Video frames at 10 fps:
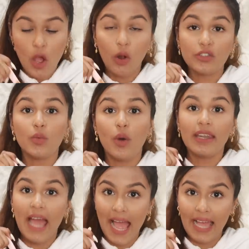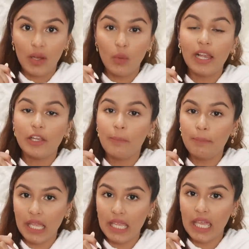Also, one hack while you're
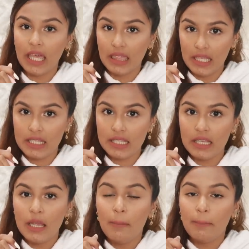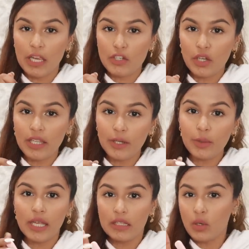making this, make sure that you
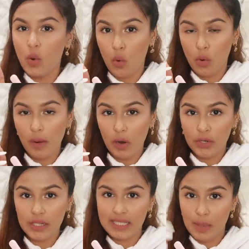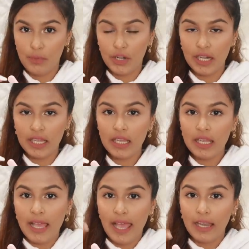take the cocoa powder separately
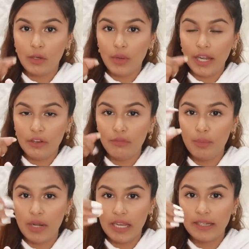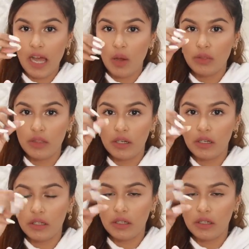and you kind of break down the